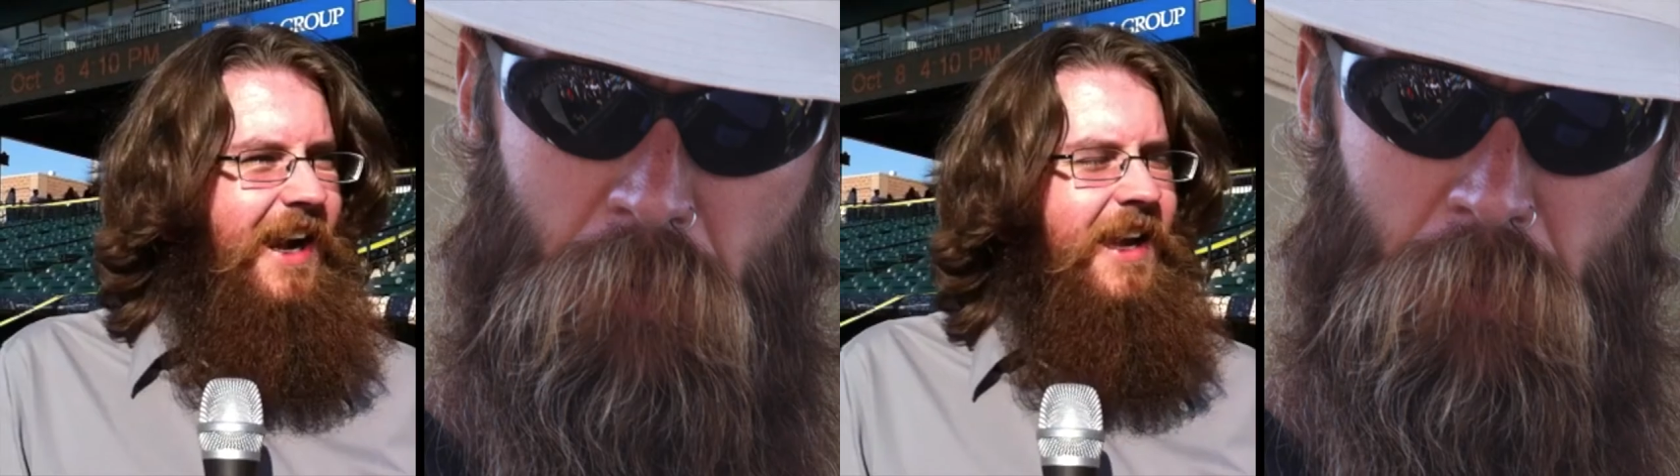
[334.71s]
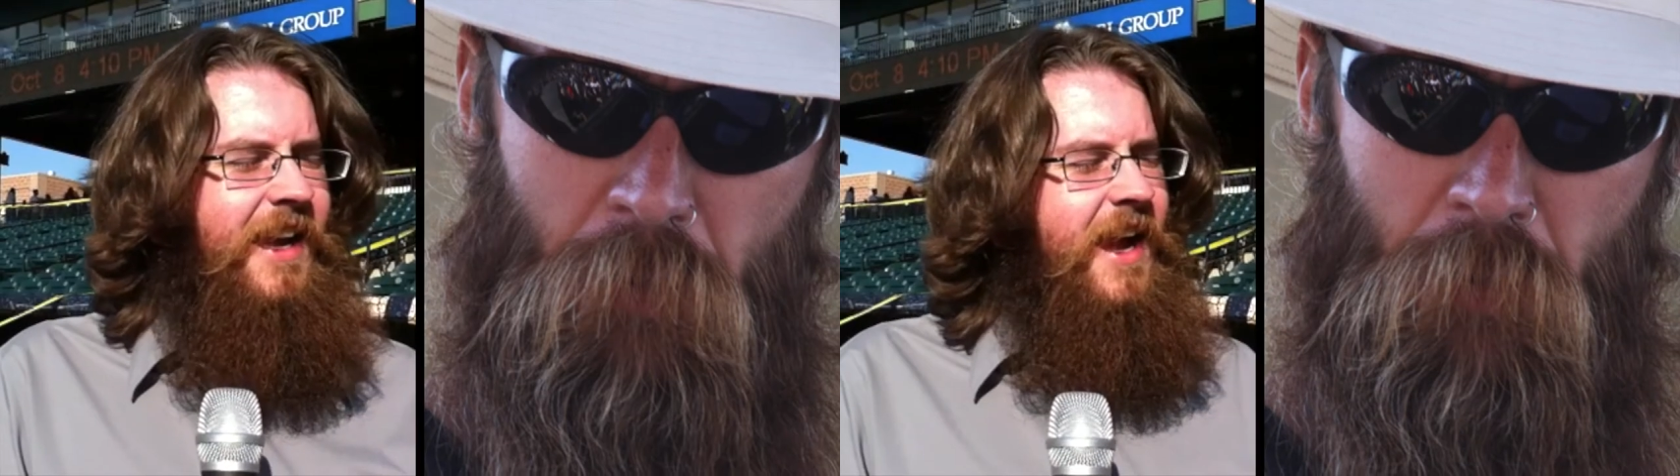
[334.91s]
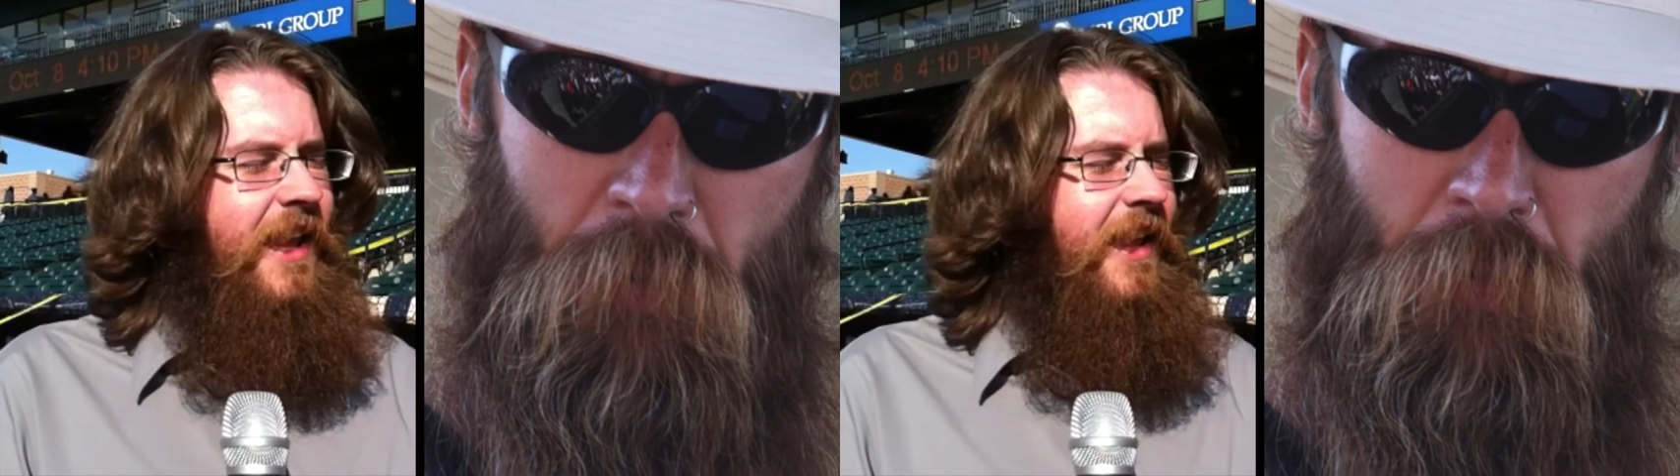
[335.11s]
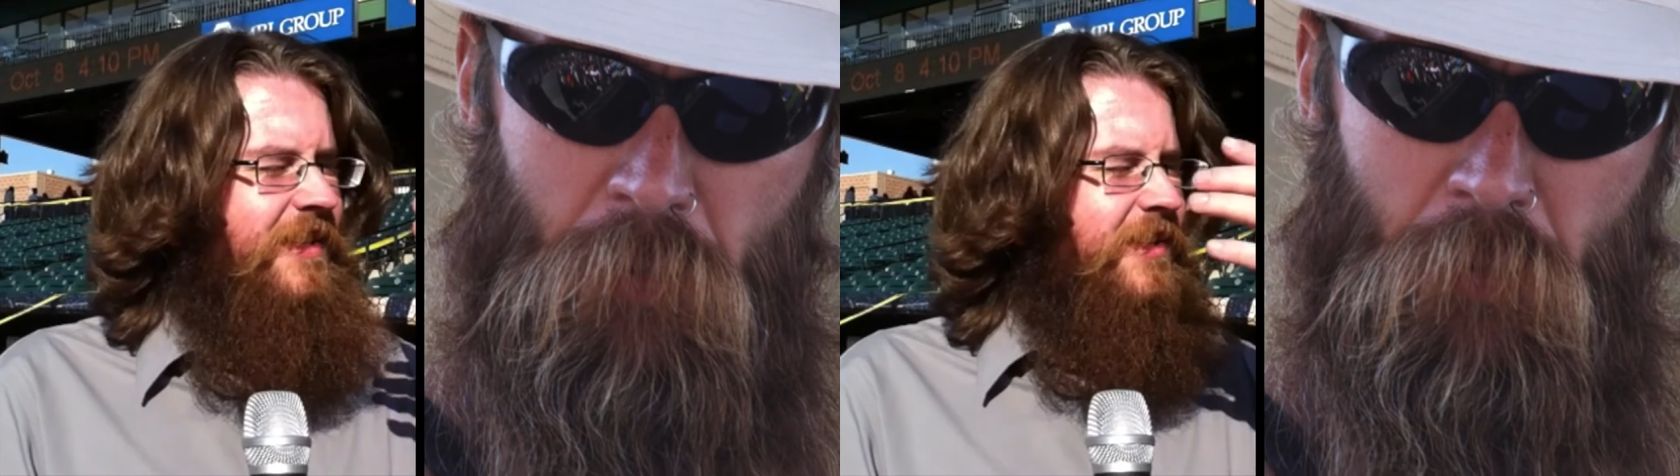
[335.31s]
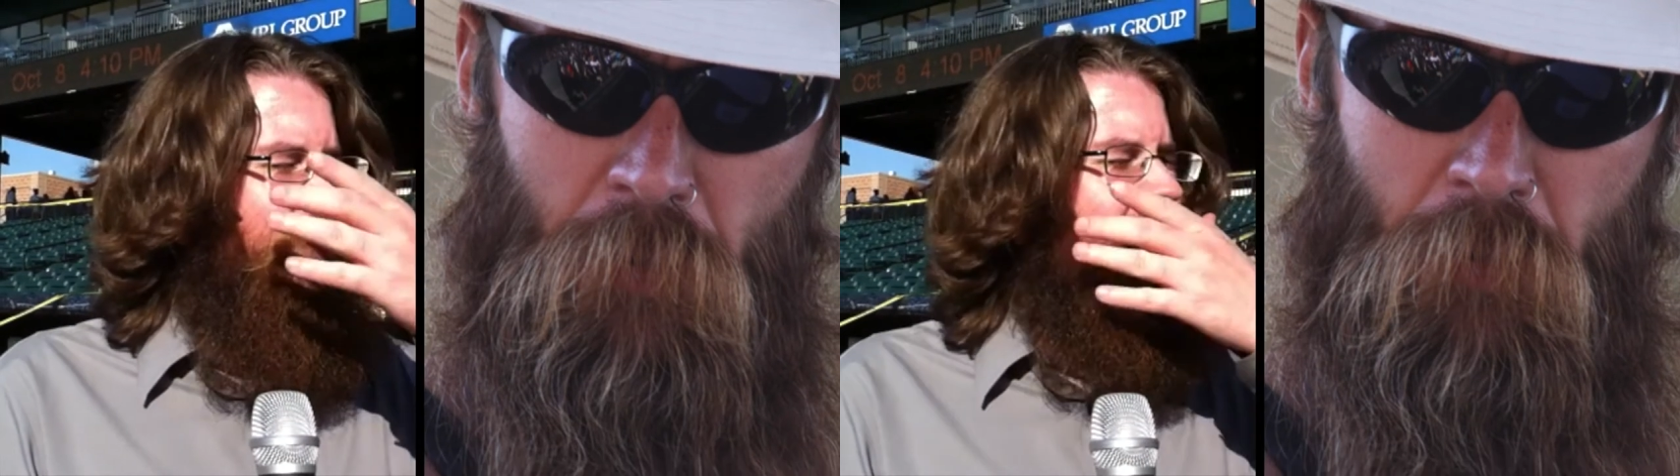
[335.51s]
I, I
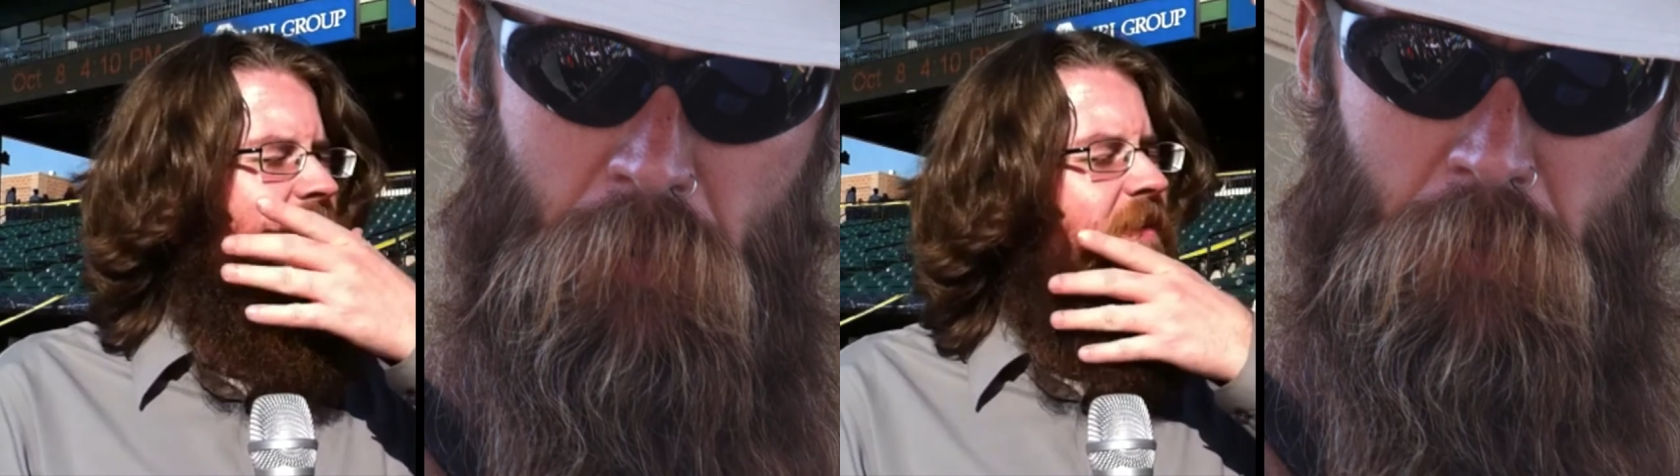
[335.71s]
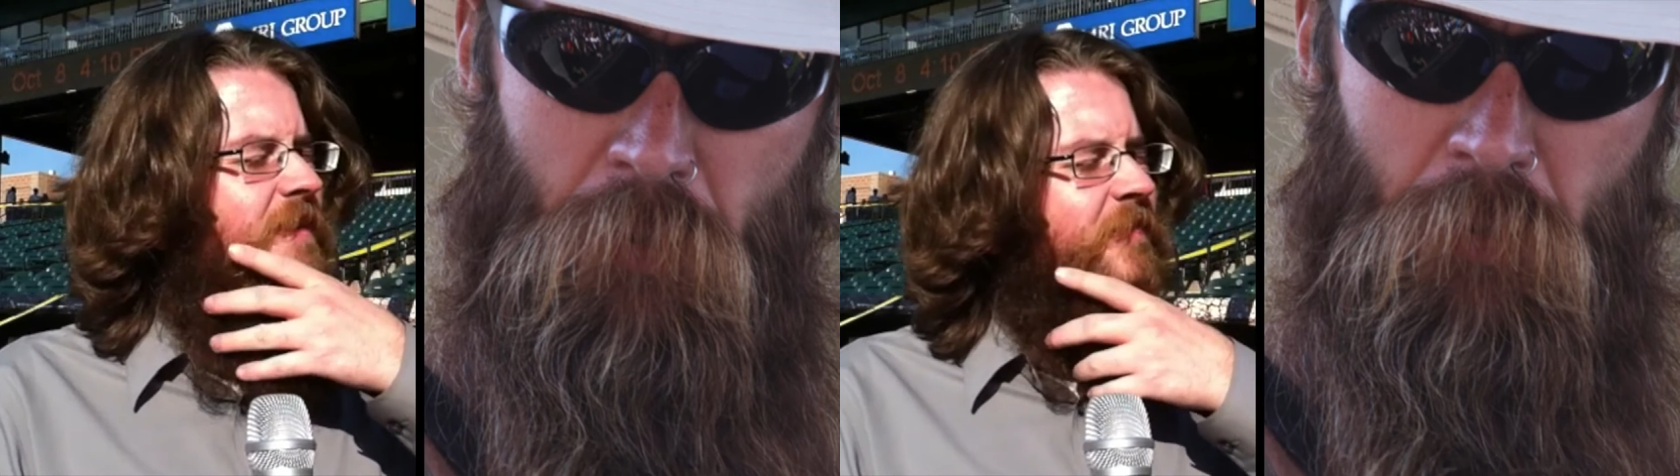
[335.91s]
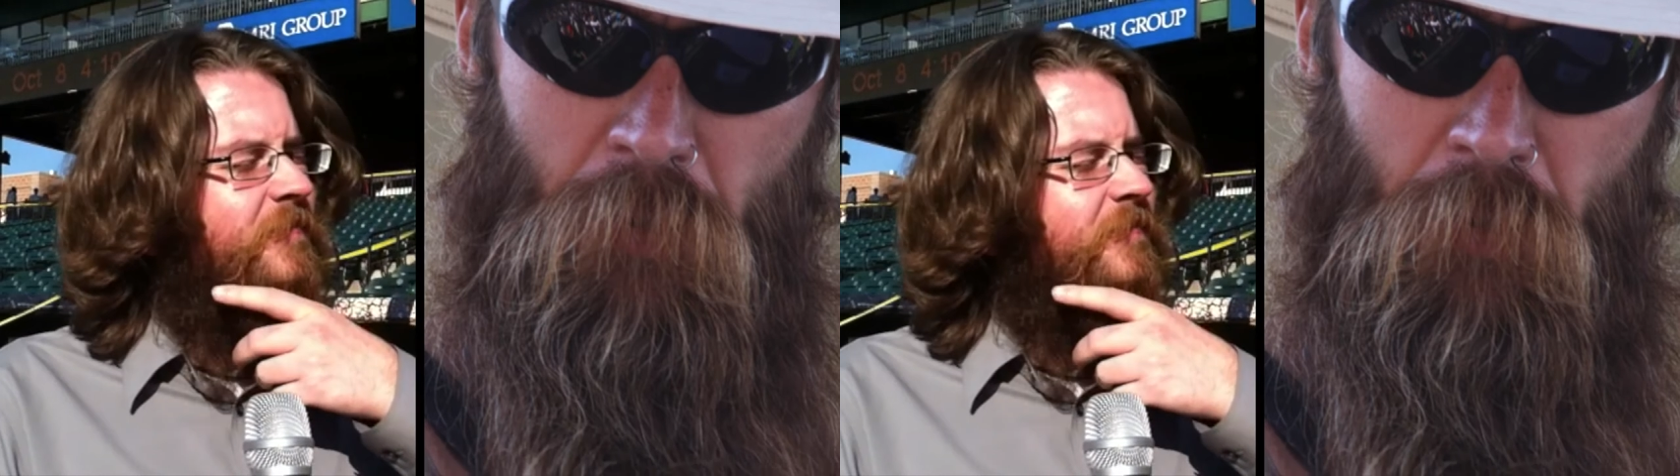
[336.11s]
like to do this.